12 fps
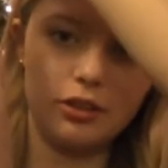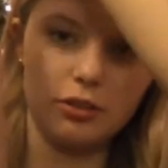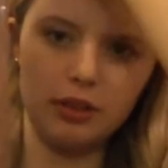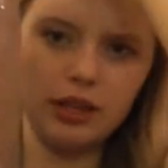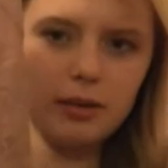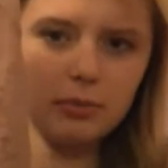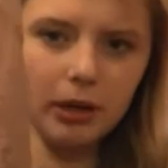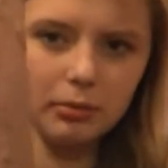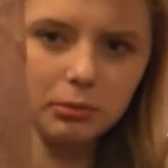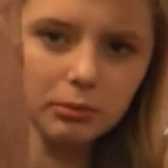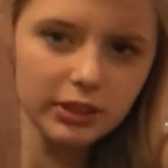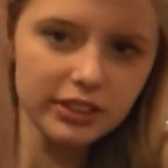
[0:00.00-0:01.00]
You can't
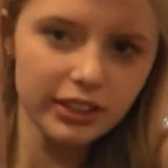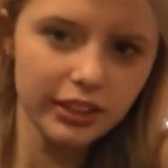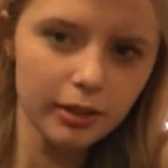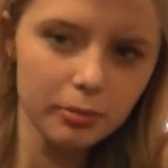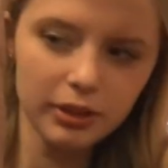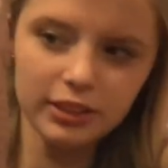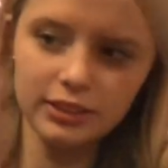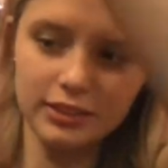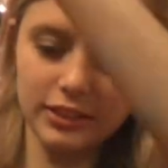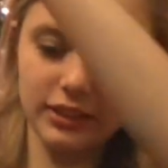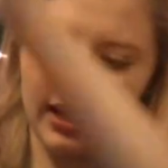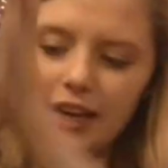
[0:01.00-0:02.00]
probably see it, but
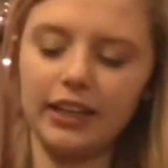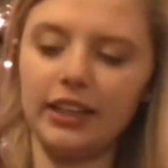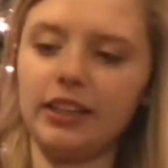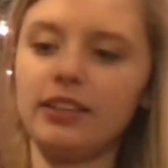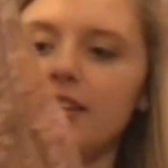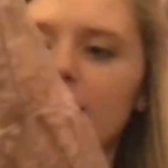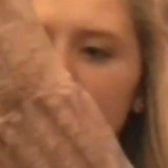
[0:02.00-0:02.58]
the lining.